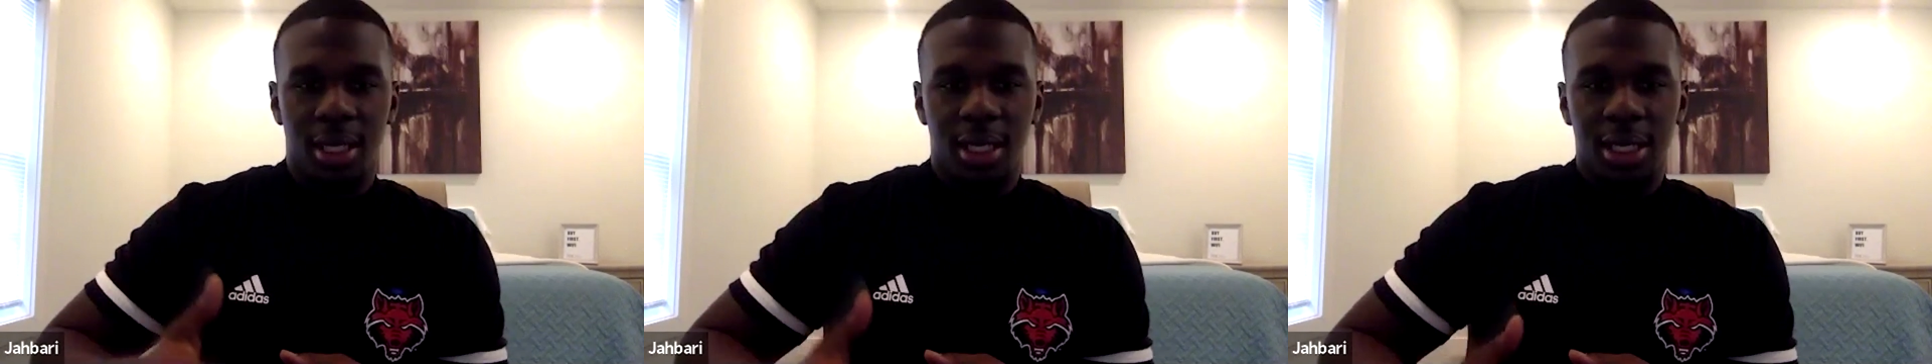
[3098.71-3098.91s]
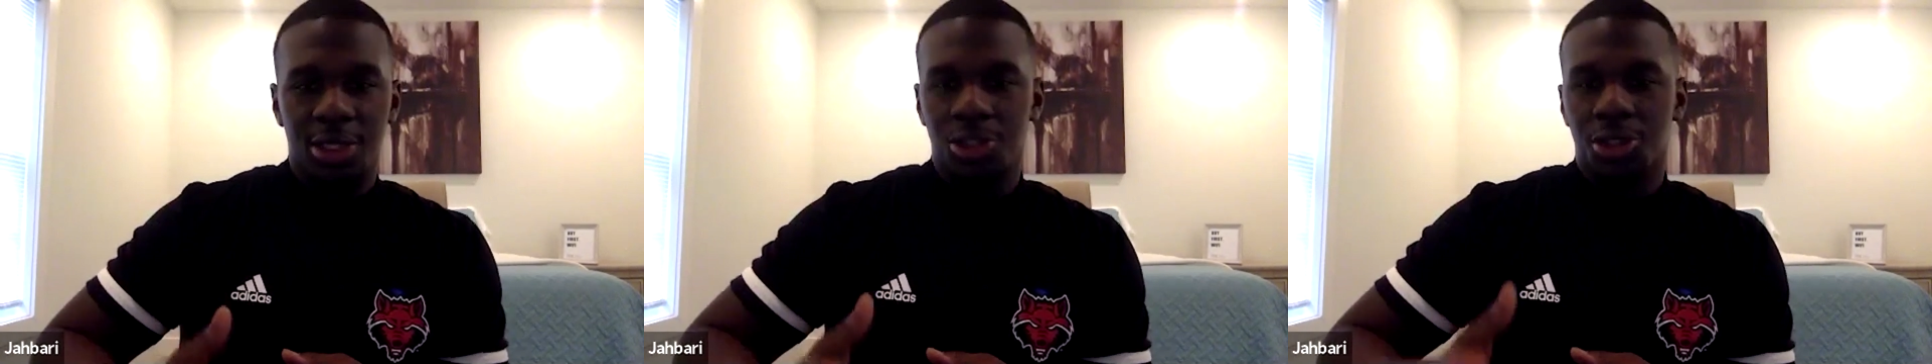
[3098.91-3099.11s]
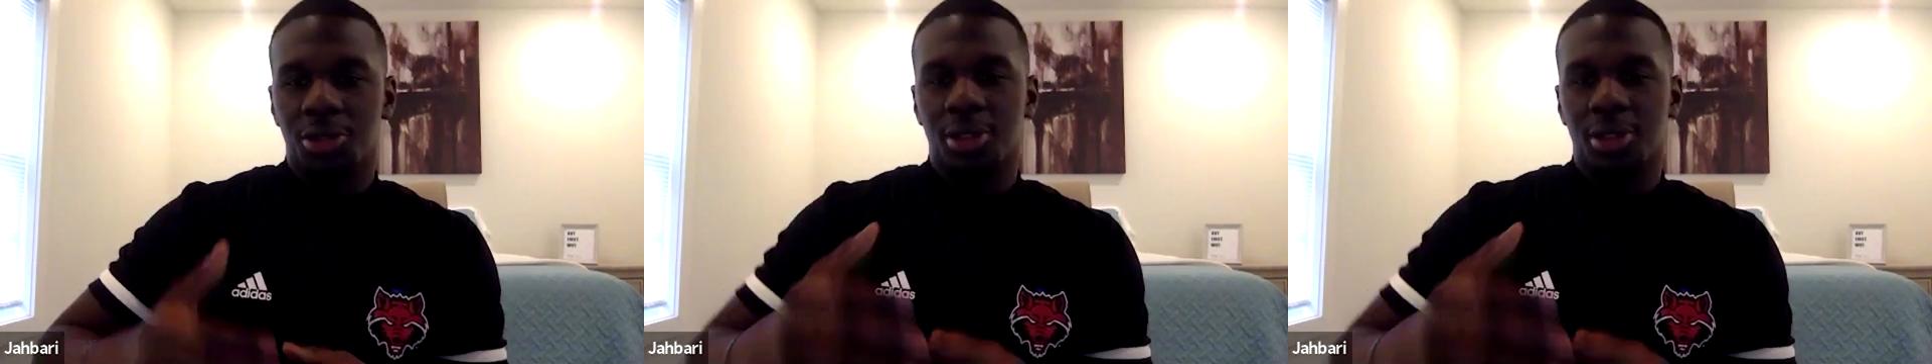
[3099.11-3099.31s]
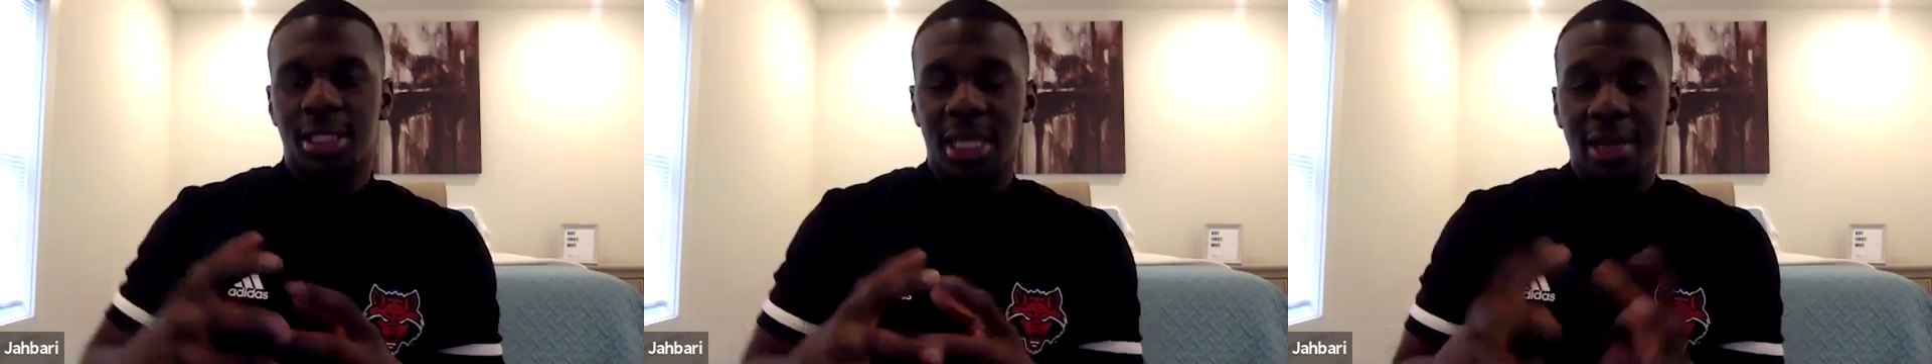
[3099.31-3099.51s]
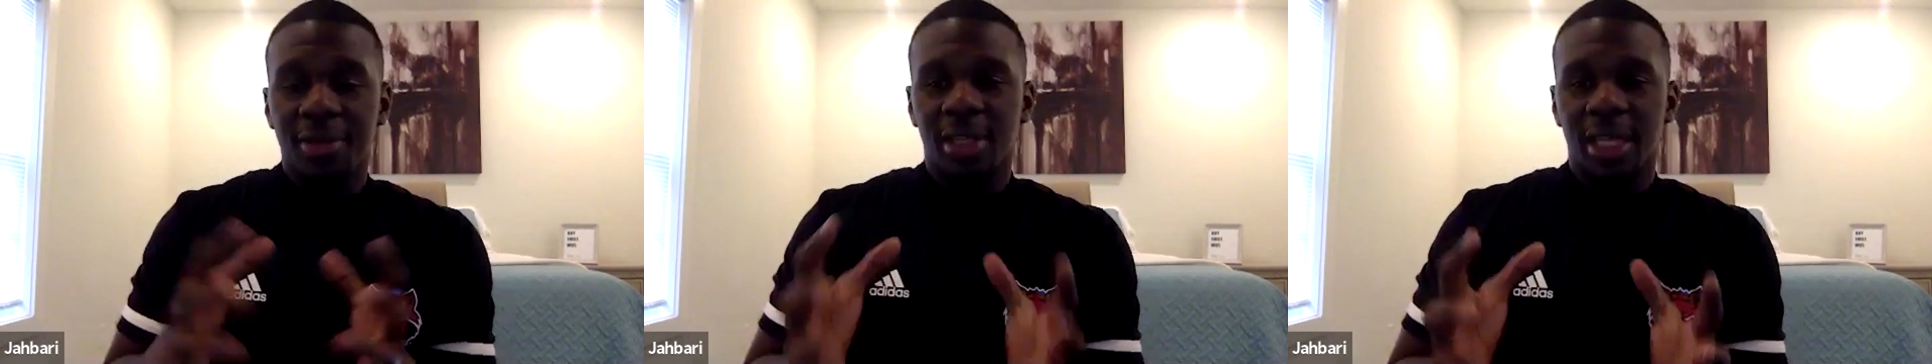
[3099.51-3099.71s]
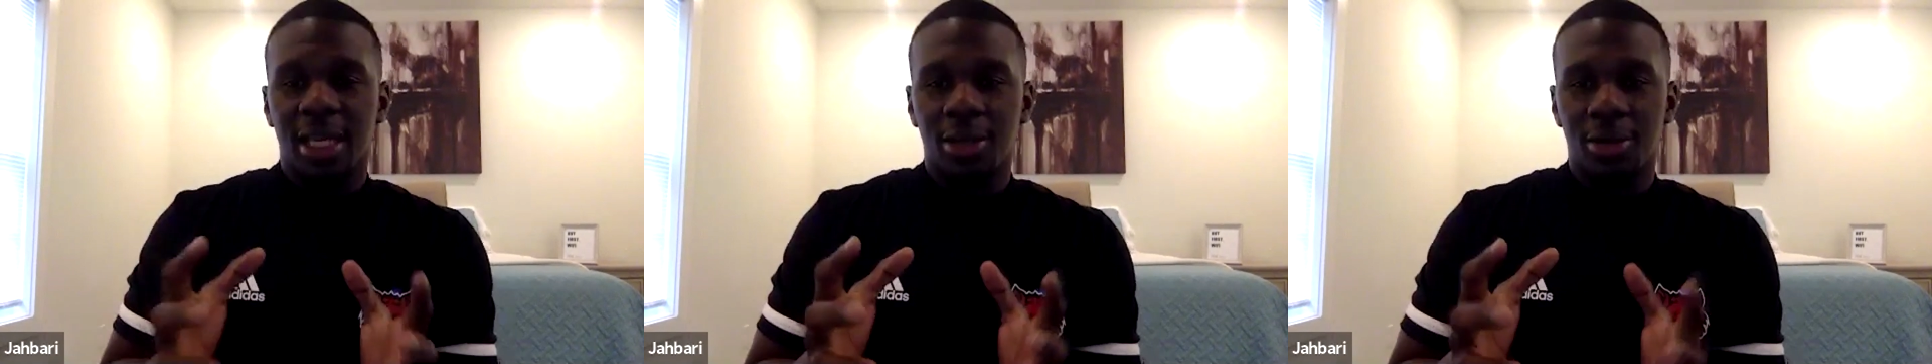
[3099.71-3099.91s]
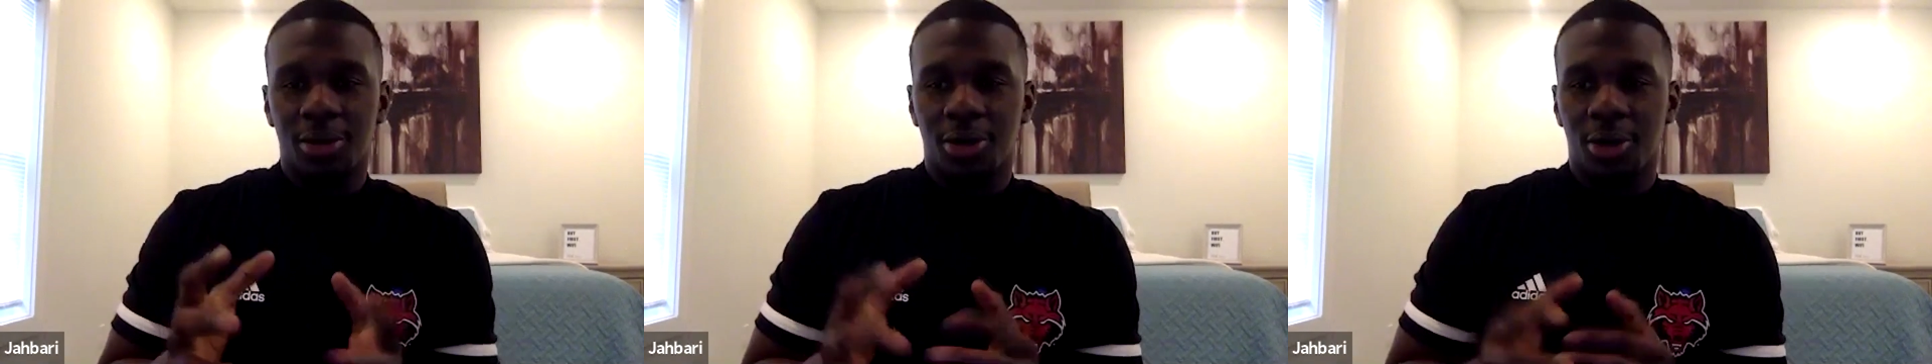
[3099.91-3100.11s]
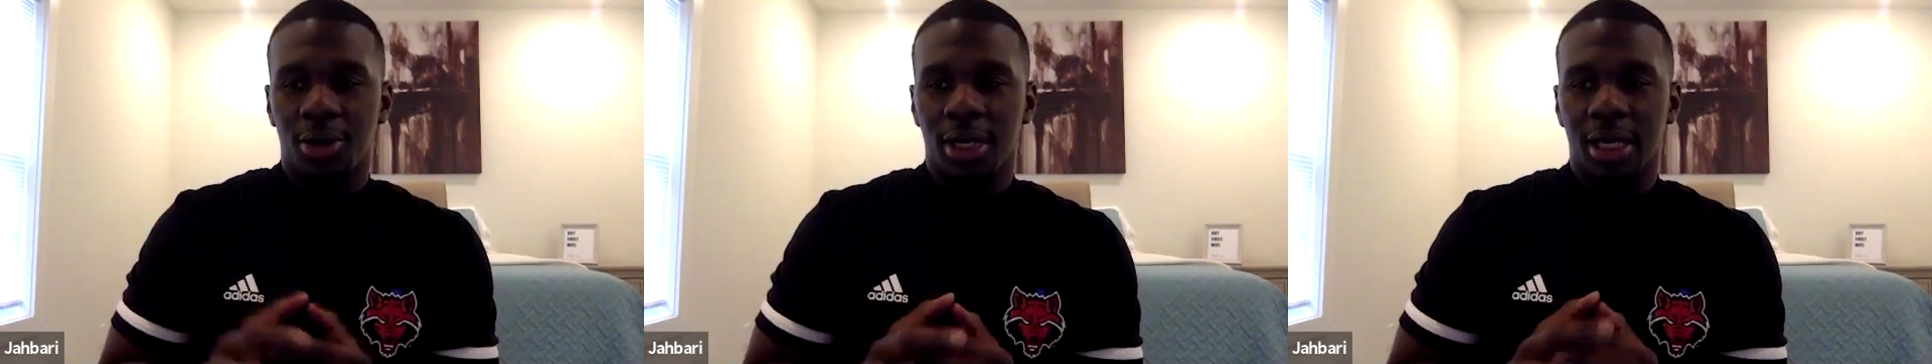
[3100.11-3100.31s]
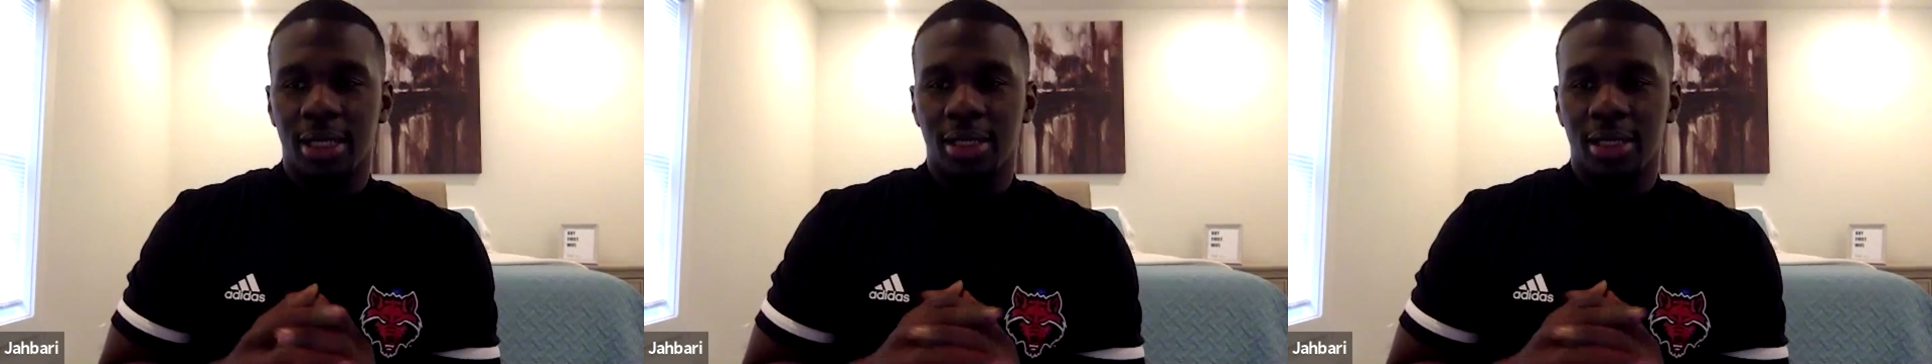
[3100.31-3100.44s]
insurance, and everything you're doing.